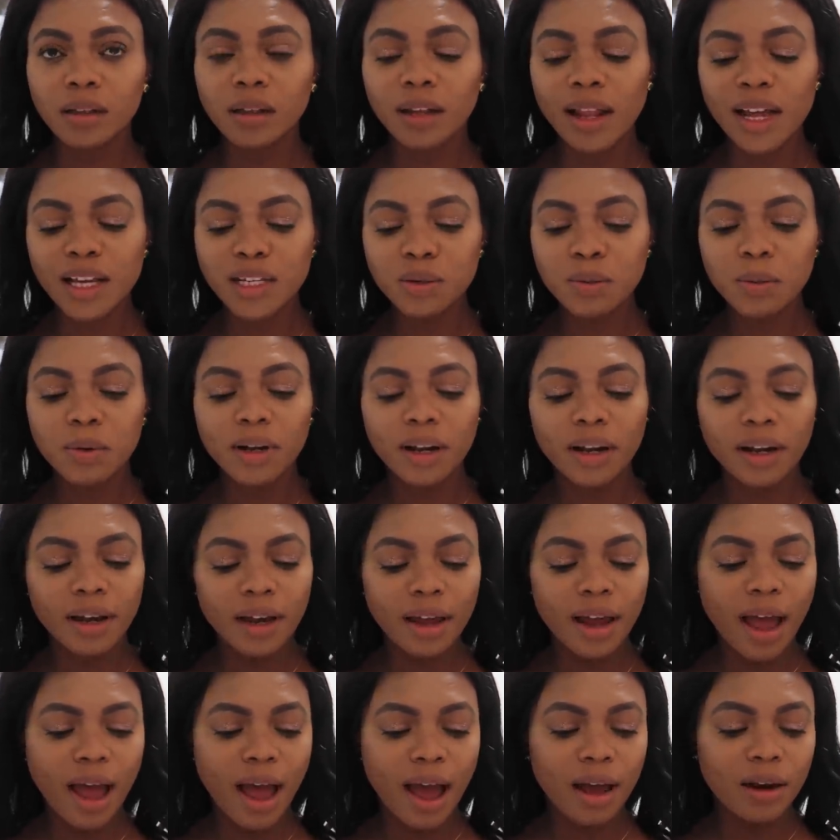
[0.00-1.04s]
The last one that I
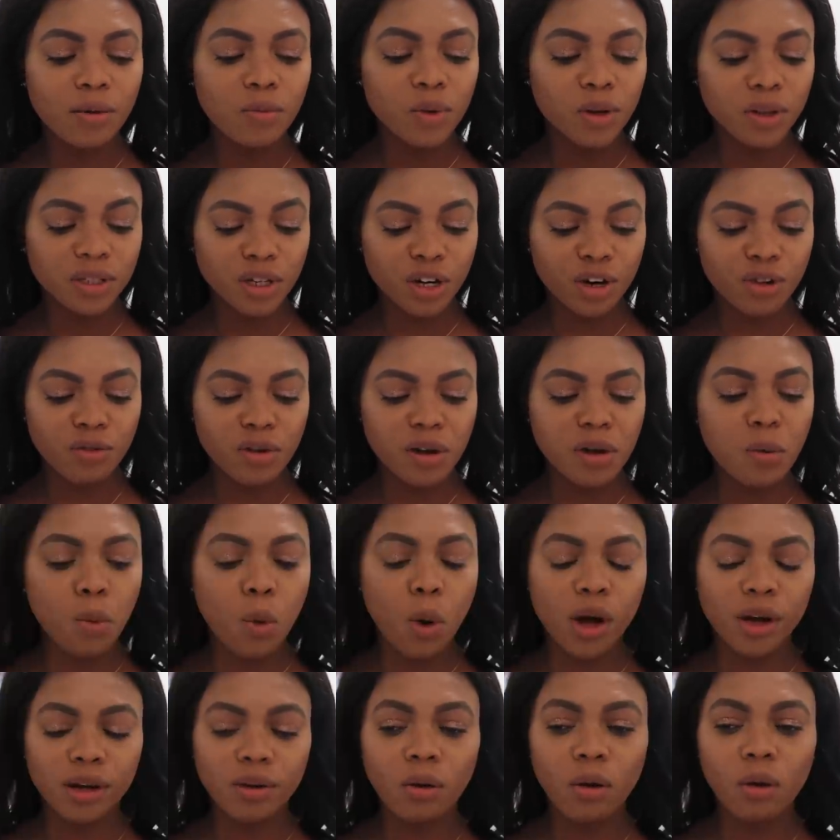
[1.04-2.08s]
had was a green
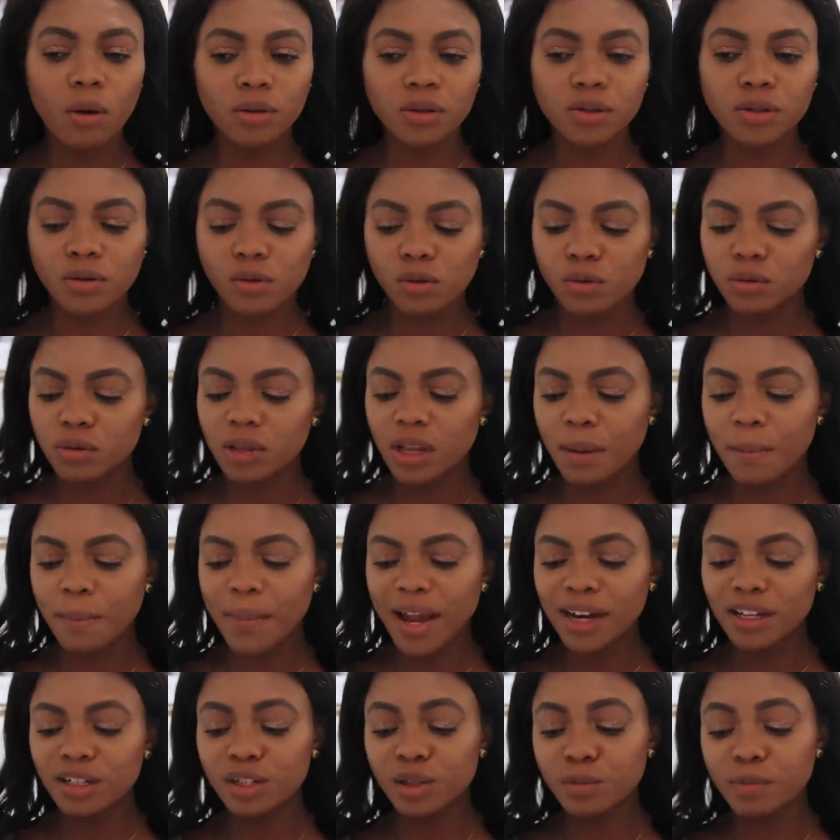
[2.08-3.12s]
one also that
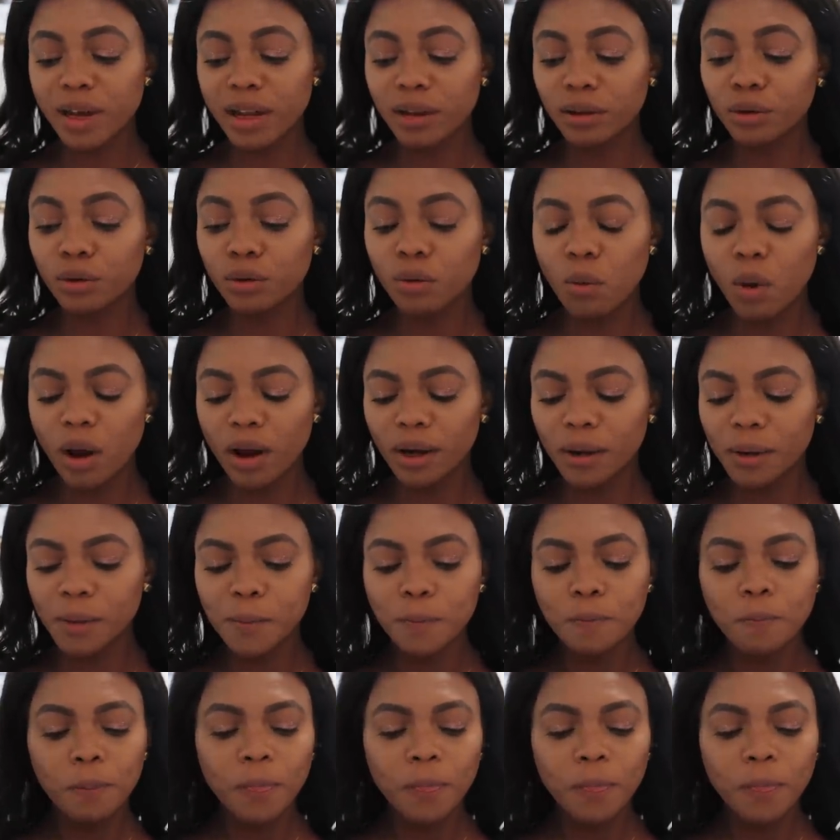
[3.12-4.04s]
matches my little one.